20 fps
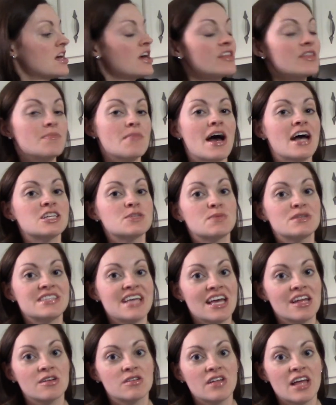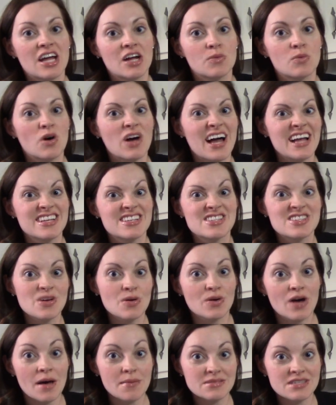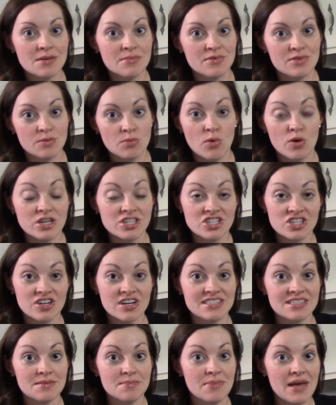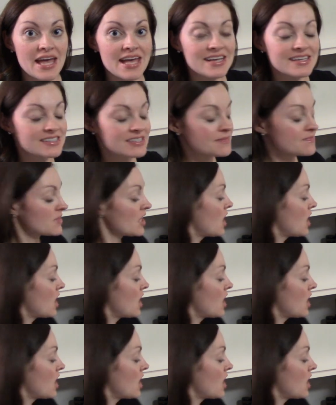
the mashed potato layer will kind of soak up some of the moisture as it bakes.